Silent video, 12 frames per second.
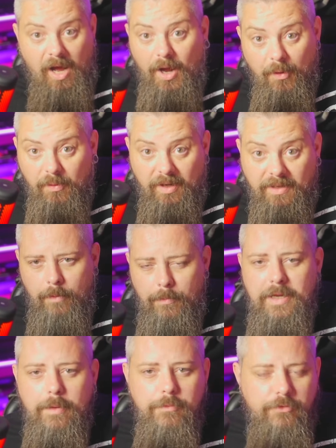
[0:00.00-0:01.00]
And
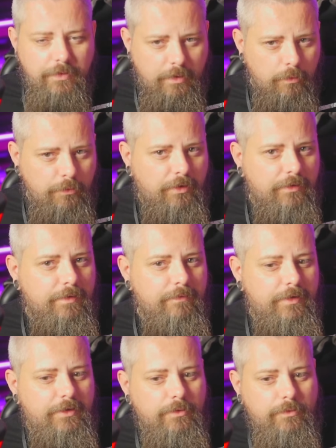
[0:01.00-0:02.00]
when it comes to the ghost
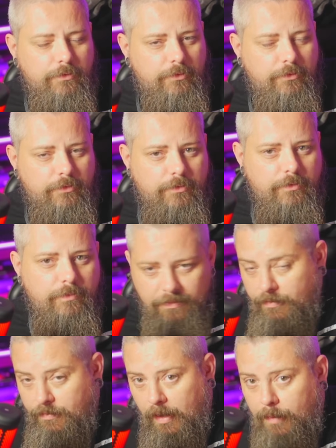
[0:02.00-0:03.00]
hunting videos,
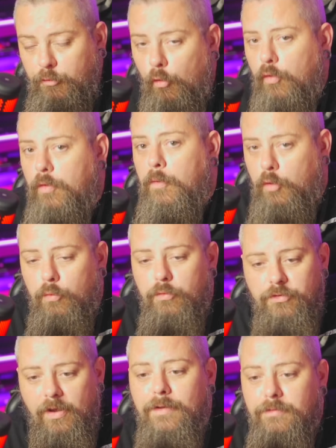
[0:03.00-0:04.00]
and I'm talking about
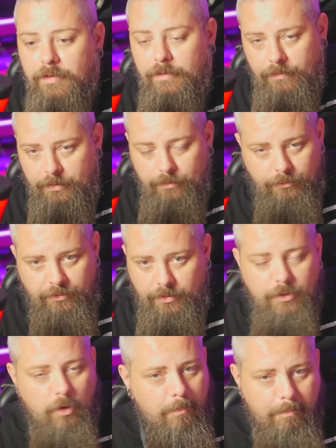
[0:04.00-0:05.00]
ghost hunting videos
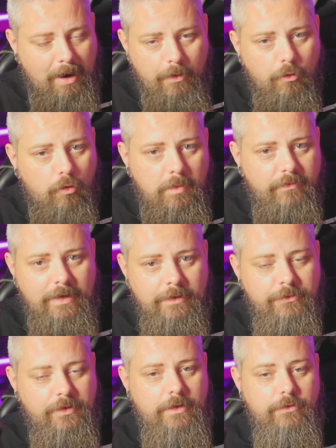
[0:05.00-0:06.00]
here, not paranormal
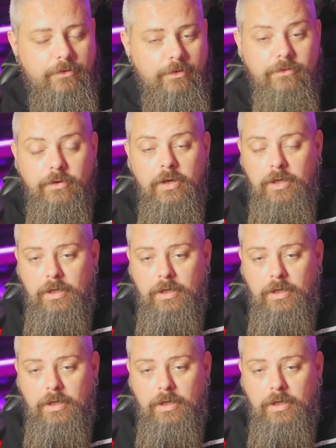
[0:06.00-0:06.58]
investigations.